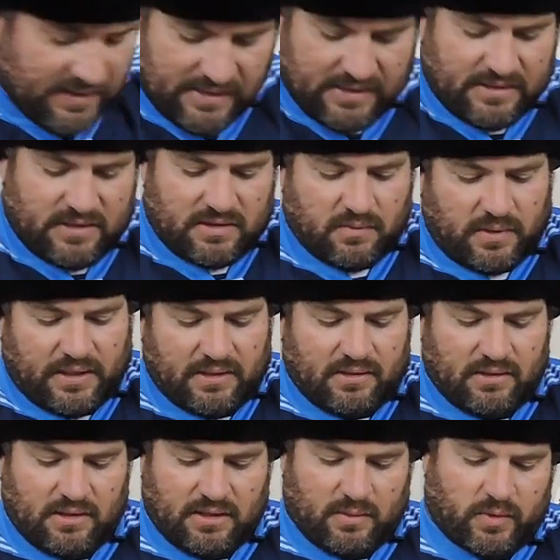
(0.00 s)
And just
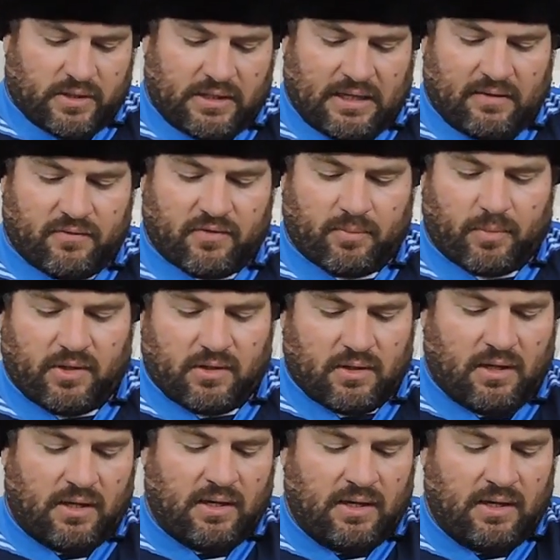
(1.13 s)
wait, we're going to have some good